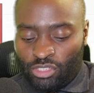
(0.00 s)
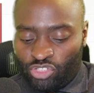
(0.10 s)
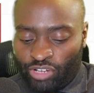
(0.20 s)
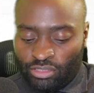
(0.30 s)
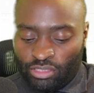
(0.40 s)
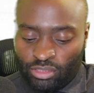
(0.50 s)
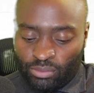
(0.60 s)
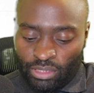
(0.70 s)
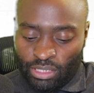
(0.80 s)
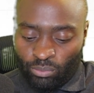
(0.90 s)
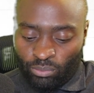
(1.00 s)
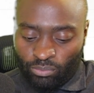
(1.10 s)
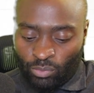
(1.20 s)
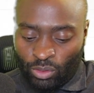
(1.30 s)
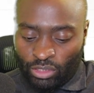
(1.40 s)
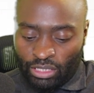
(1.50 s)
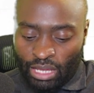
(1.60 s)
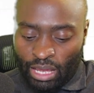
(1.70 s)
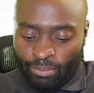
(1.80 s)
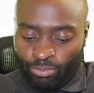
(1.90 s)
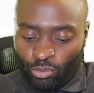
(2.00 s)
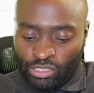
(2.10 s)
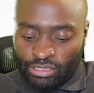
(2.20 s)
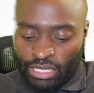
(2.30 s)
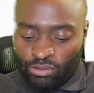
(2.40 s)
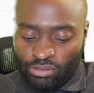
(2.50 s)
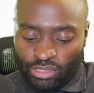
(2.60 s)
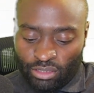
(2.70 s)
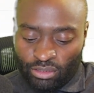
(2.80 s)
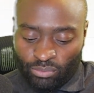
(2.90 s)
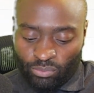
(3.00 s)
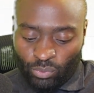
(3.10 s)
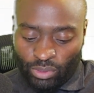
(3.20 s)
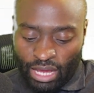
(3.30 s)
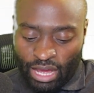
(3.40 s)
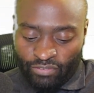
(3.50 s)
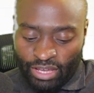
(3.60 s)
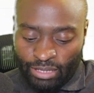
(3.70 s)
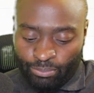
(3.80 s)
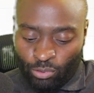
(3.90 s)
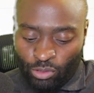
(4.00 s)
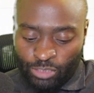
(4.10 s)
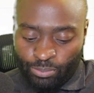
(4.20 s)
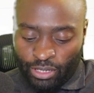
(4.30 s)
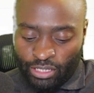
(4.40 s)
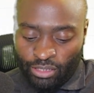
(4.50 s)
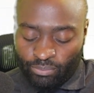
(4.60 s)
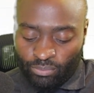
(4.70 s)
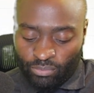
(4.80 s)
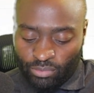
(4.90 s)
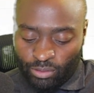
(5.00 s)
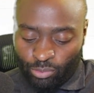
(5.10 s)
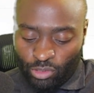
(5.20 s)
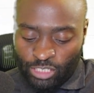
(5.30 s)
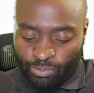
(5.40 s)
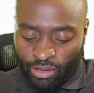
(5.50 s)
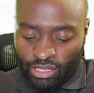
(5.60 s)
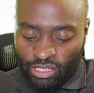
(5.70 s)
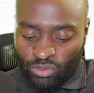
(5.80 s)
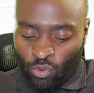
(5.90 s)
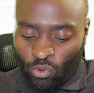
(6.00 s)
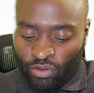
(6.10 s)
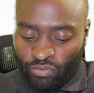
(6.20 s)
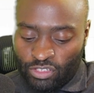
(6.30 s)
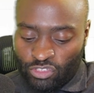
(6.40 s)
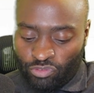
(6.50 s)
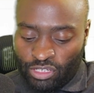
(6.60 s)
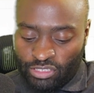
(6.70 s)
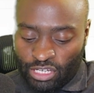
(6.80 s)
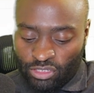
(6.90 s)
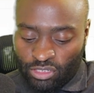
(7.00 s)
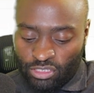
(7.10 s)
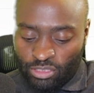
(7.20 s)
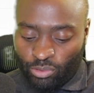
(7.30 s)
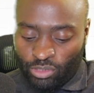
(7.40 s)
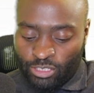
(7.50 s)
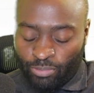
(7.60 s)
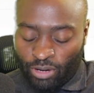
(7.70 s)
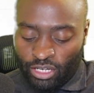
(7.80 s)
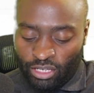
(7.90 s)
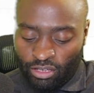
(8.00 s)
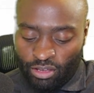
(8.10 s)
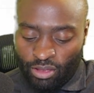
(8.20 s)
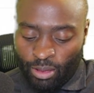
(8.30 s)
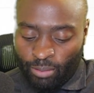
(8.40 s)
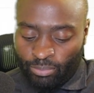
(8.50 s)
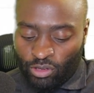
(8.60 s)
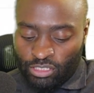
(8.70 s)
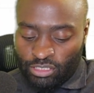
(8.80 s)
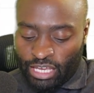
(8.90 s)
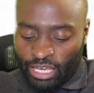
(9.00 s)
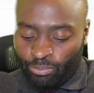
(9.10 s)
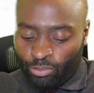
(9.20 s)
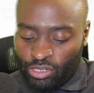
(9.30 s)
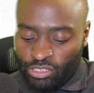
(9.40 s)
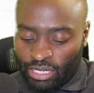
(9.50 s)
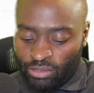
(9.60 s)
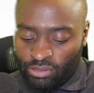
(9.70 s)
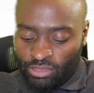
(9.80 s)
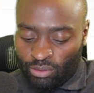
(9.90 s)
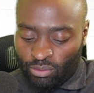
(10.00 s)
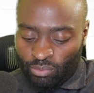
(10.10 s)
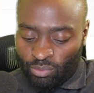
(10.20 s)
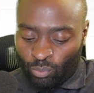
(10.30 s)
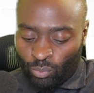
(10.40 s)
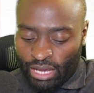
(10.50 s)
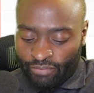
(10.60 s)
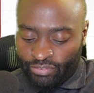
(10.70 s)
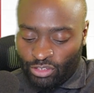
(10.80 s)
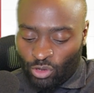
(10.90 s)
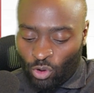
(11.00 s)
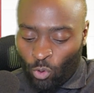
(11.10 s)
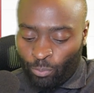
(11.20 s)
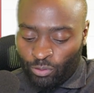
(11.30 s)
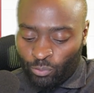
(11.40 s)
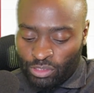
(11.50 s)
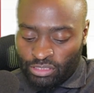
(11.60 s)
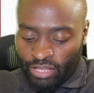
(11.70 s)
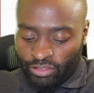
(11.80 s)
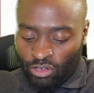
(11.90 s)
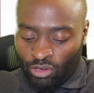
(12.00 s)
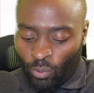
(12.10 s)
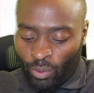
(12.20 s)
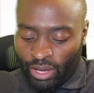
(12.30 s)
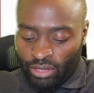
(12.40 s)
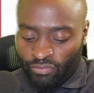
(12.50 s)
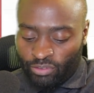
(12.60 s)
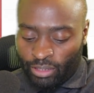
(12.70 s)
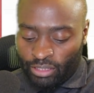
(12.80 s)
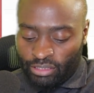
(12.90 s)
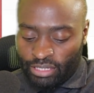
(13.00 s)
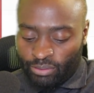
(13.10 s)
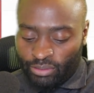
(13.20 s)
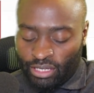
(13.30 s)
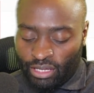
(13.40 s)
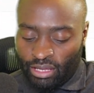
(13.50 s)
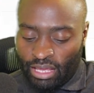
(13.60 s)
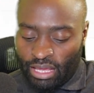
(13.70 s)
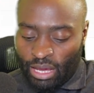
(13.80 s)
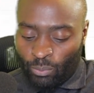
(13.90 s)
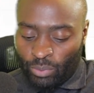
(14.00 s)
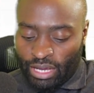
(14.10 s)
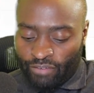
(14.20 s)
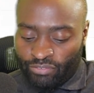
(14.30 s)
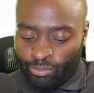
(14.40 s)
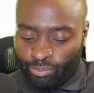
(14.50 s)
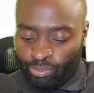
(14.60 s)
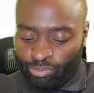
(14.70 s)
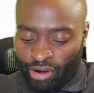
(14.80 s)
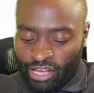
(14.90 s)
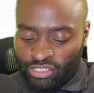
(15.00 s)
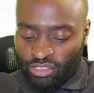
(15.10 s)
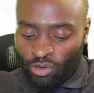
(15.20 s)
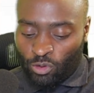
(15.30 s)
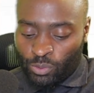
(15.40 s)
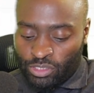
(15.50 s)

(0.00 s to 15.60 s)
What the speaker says: Straight into it then, we're looking at a bullish candlestick. We have a bullish body. The bullish body is all of this green section is the bullish body. Because it's a bullish candlestick, we have the open, which is at the lower end of the body down here. And we have the price close,